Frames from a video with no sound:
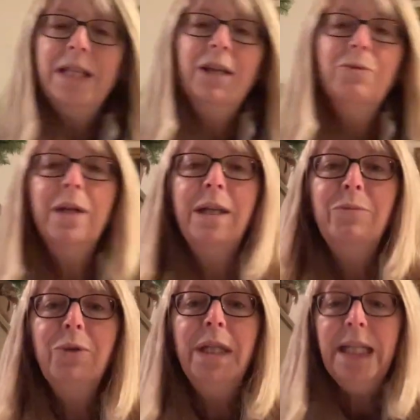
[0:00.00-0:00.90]
it while
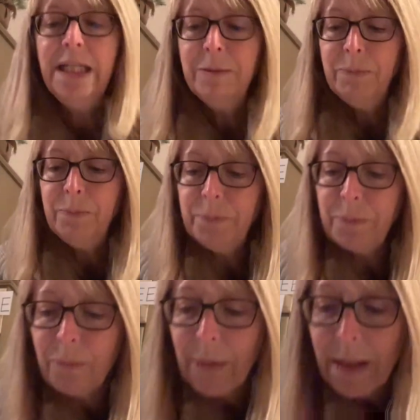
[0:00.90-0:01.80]
I'm reading.
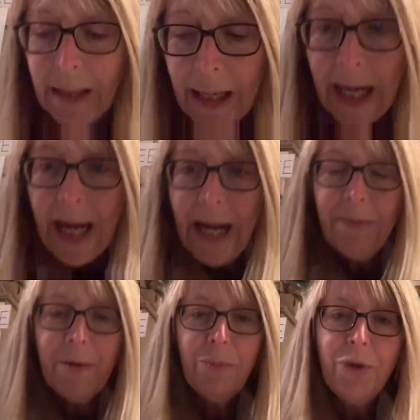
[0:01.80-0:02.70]

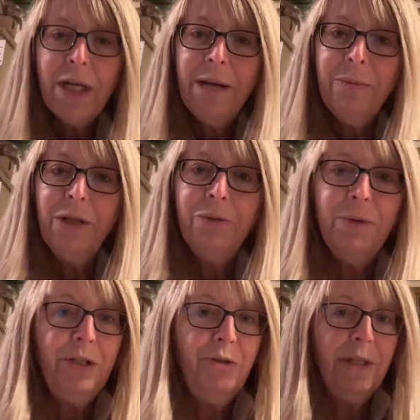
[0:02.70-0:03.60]
And the book I'm going to
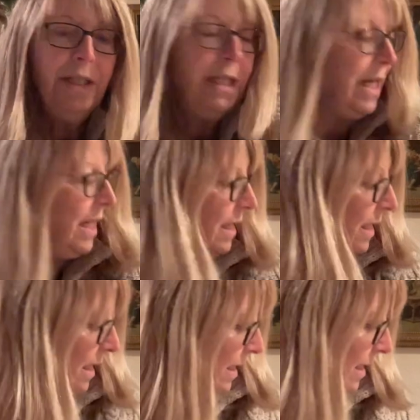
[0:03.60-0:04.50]
read you today
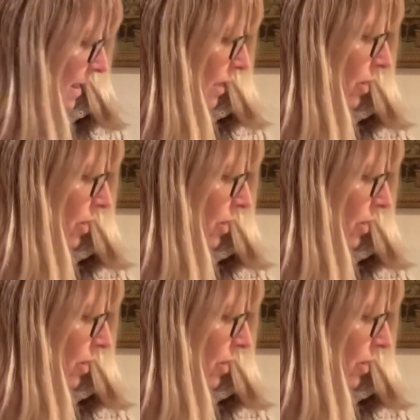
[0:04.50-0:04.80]
is